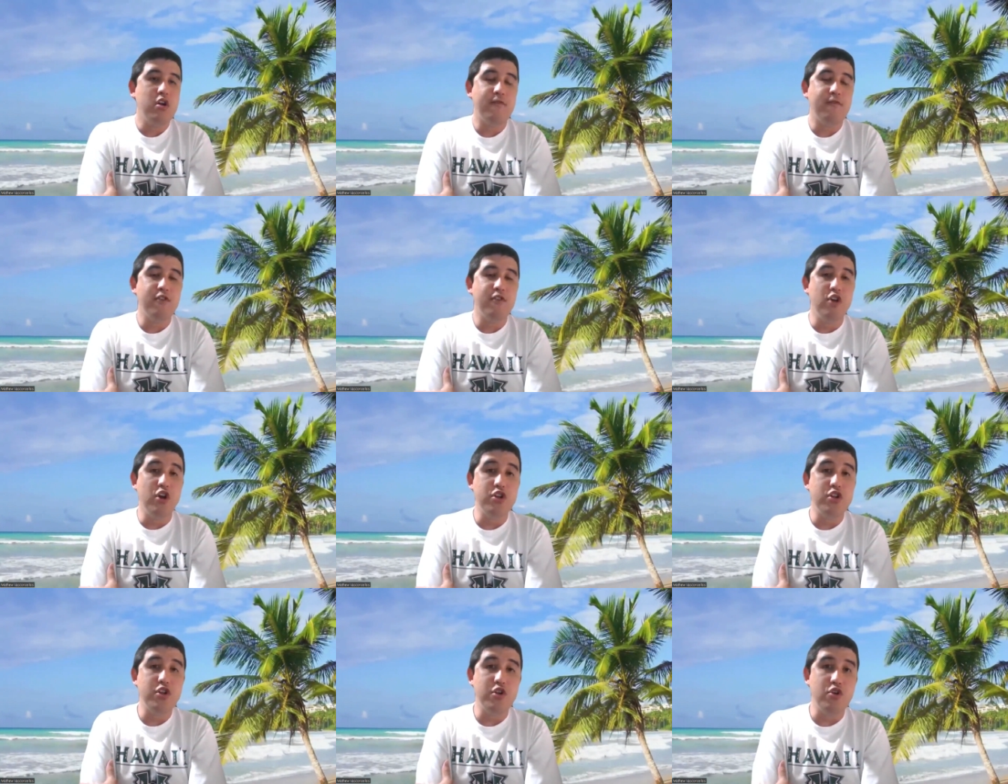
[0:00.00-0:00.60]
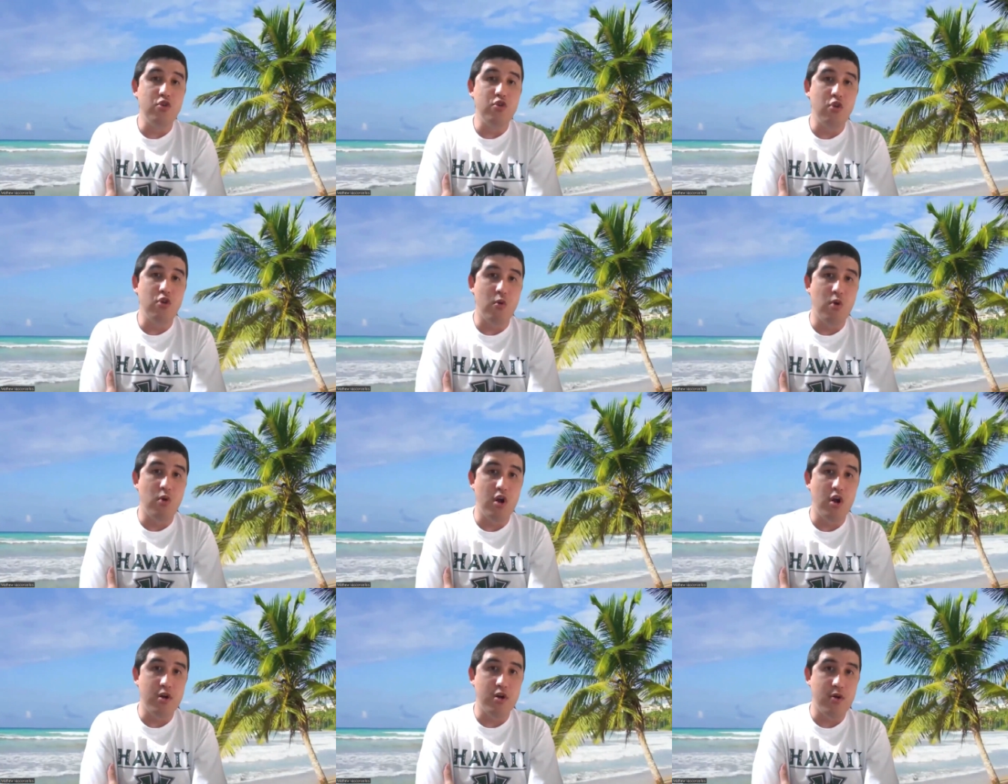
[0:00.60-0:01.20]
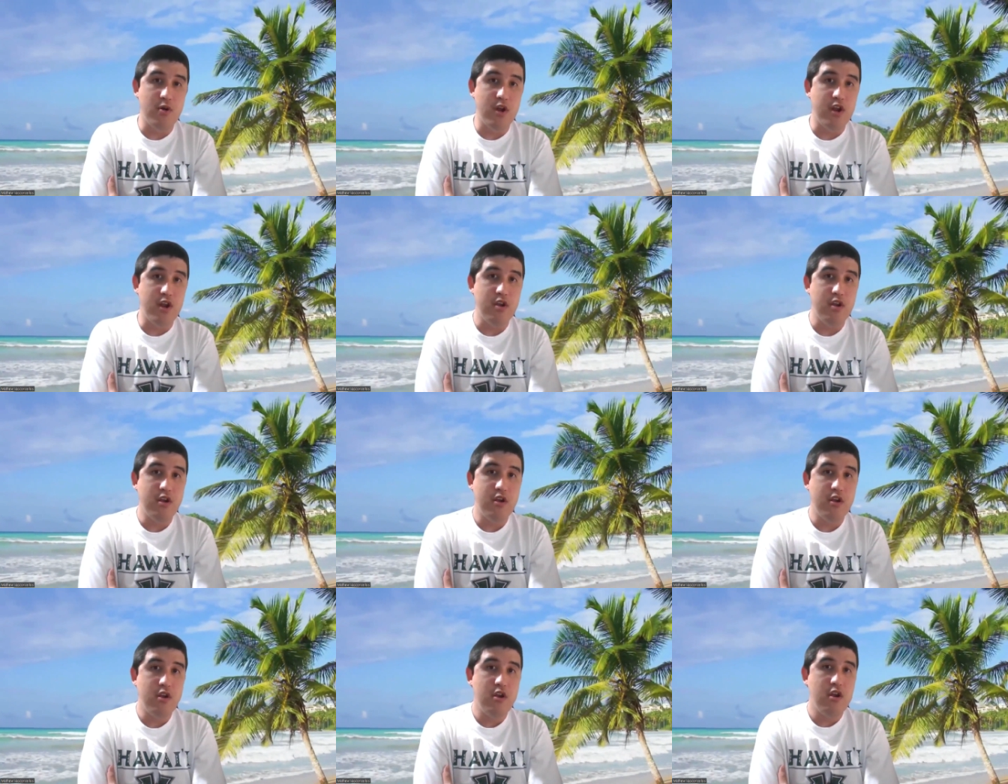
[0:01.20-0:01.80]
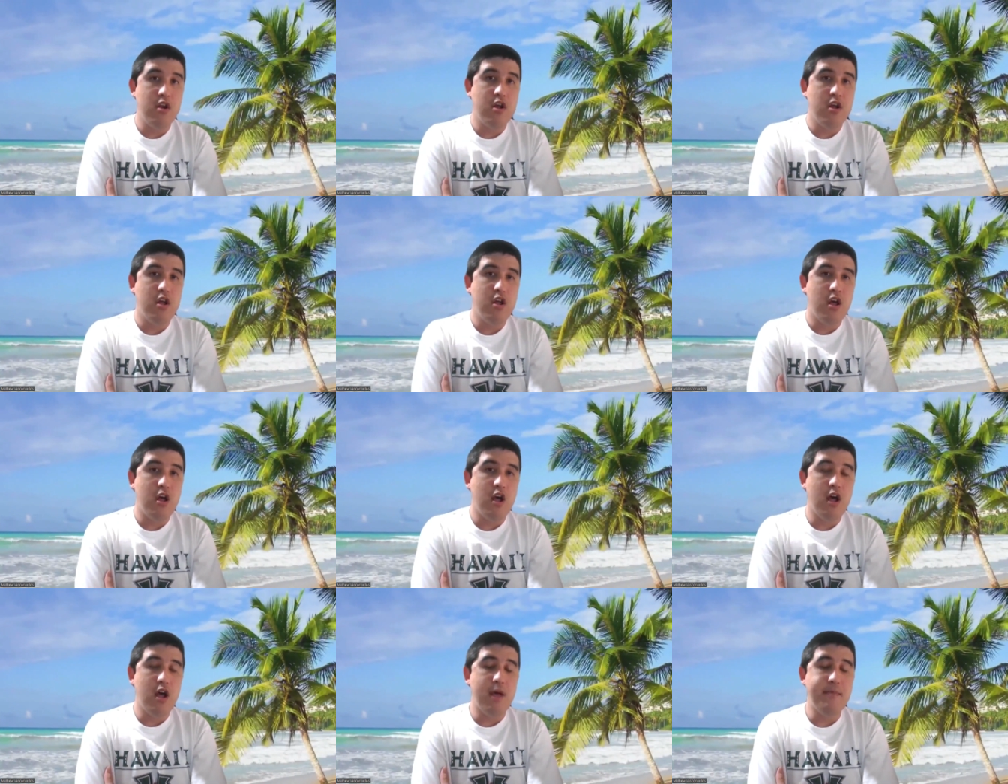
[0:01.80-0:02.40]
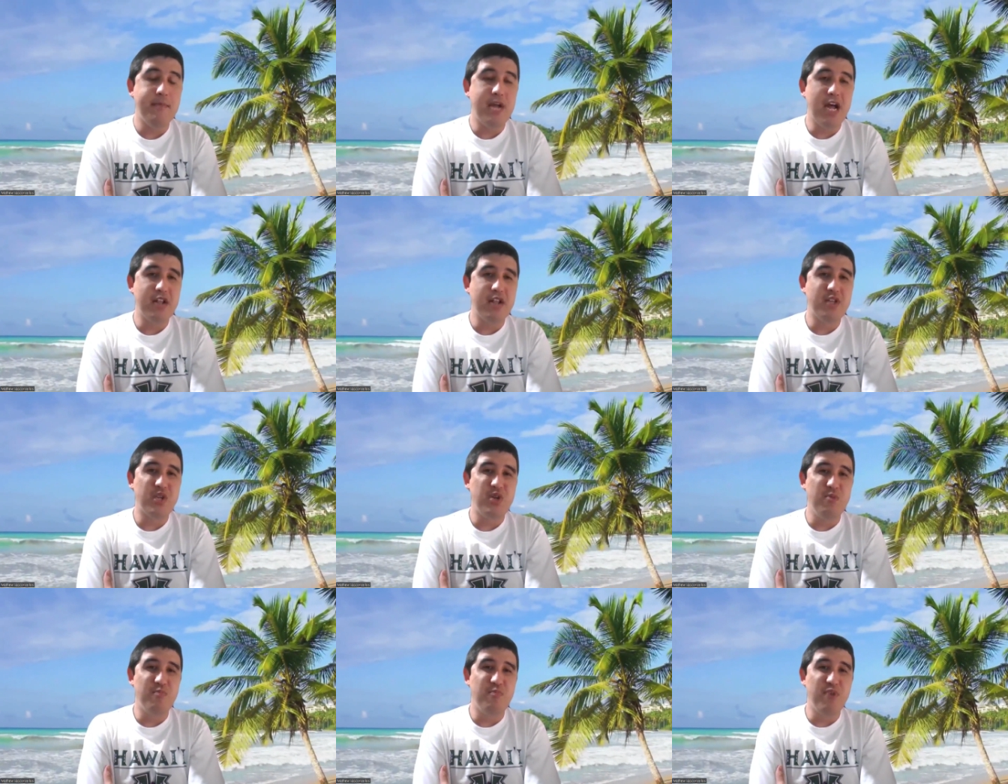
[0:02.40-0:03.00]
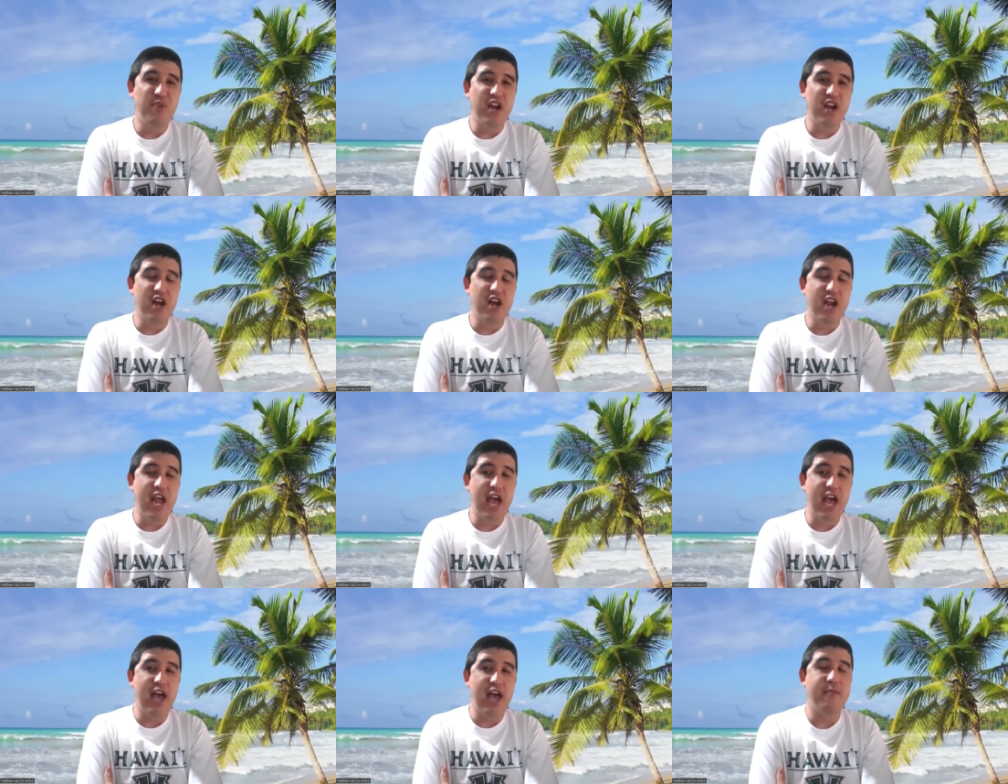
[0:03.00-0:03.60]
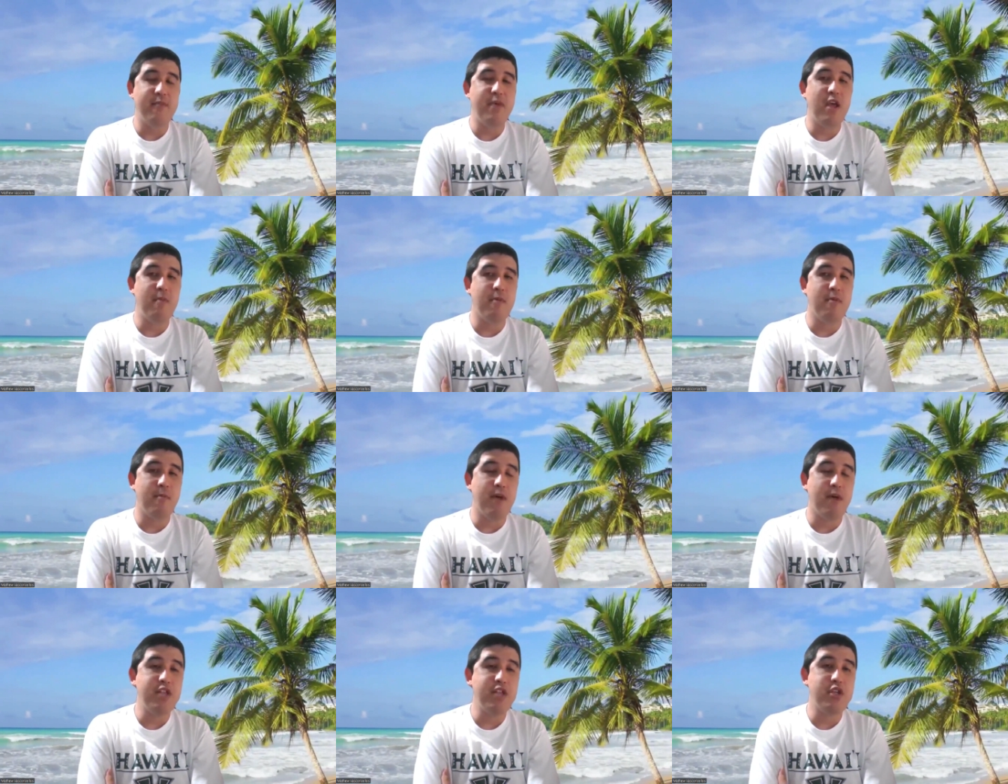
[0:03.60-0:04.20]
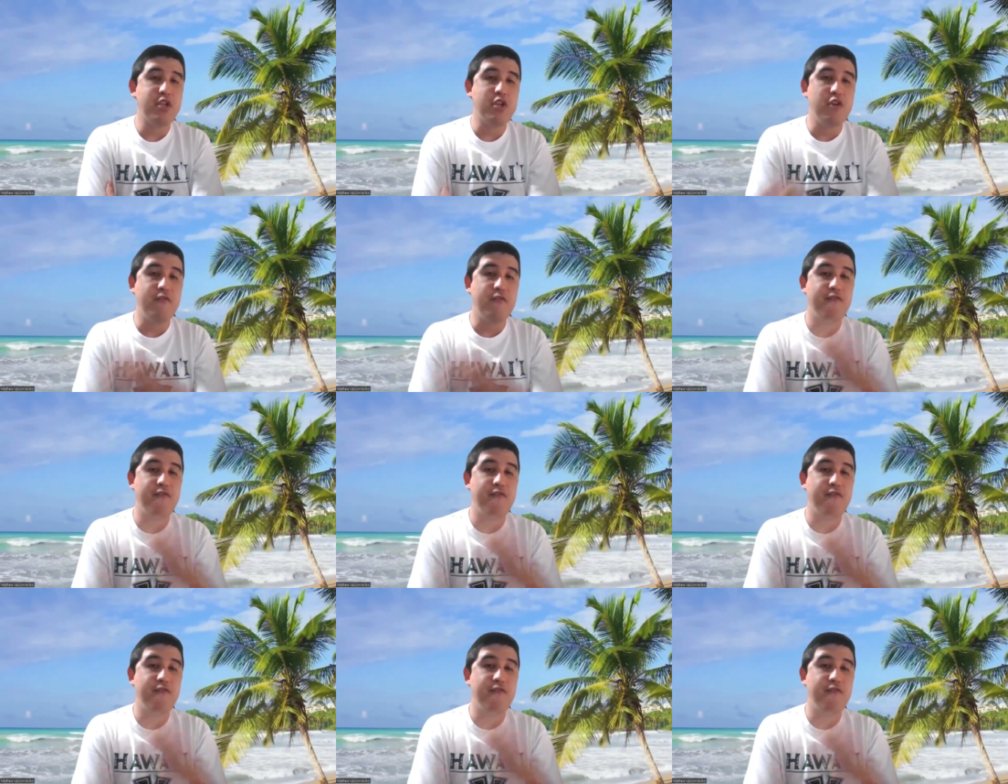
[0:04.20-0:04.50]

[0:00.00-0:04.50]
Now, for those of you who are wondering, I'm not too big on anime, but my